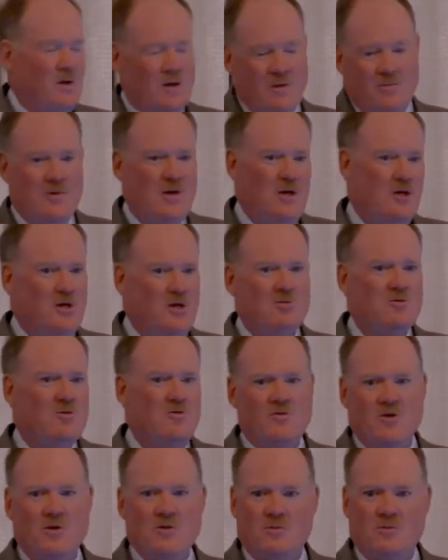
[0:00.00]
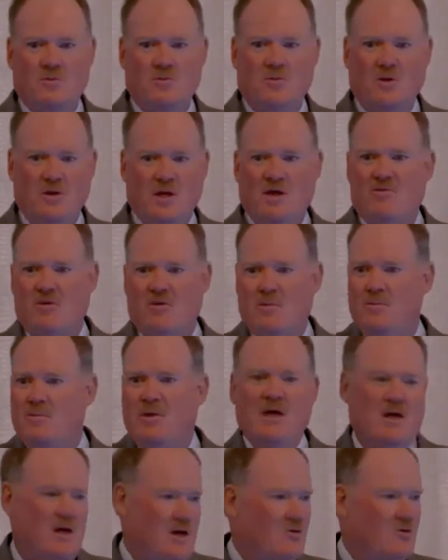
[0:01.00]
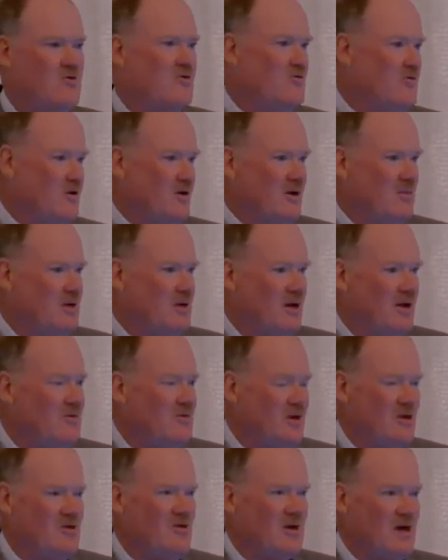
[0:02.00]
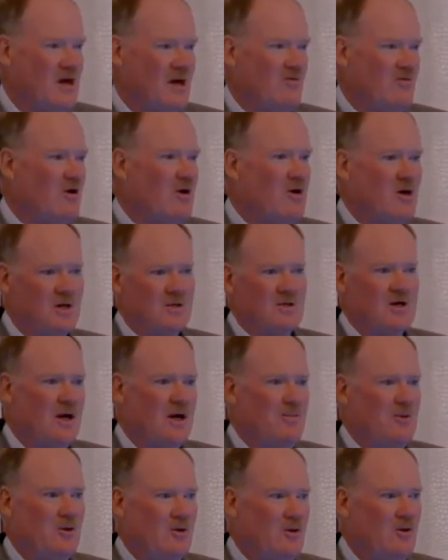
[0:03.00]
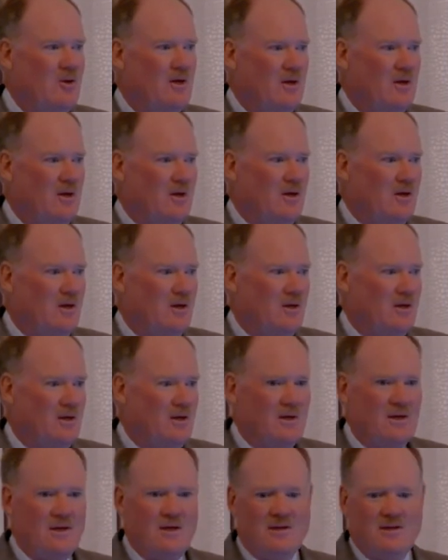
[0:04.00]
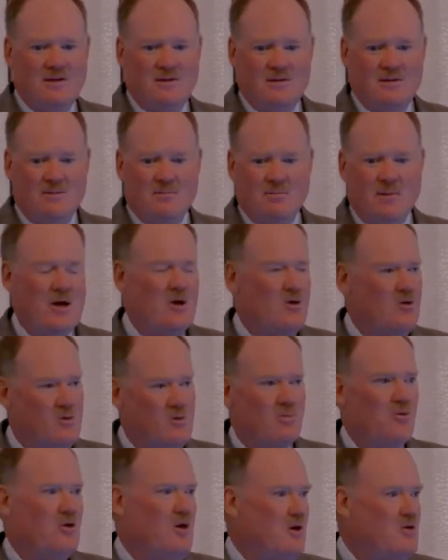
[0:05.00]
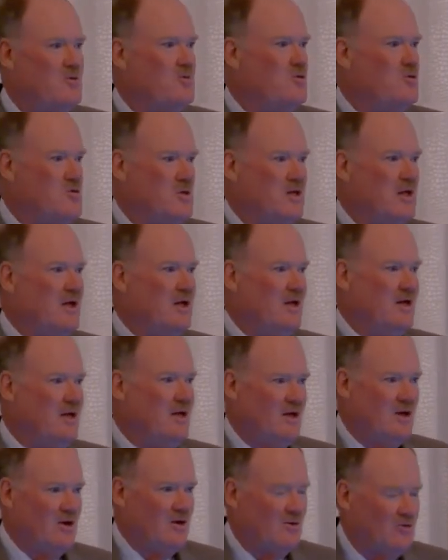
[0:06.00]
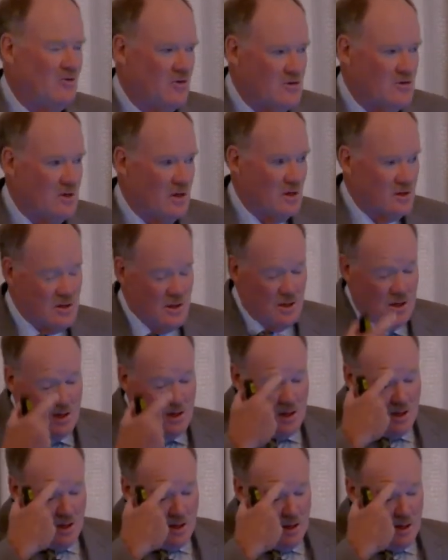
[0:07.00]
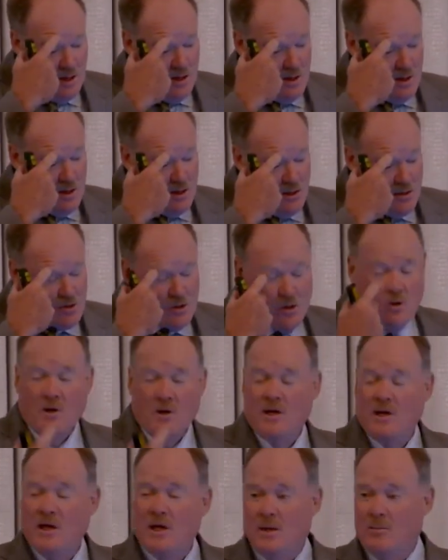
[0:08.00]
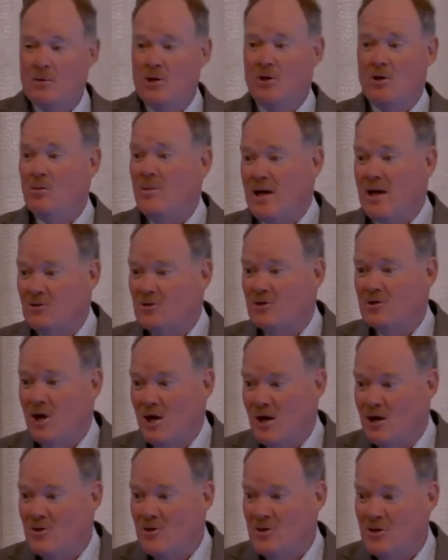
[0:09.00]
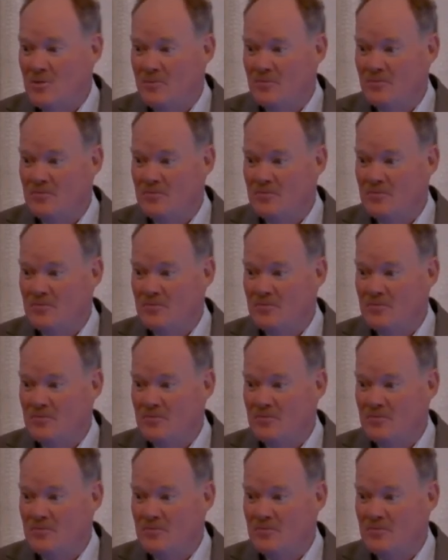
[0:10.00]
an introvert will never be an extrovert. I mean, these kind of archetypal Myers-Briggs personality characteristics. So again, I'm going to go back to dogs.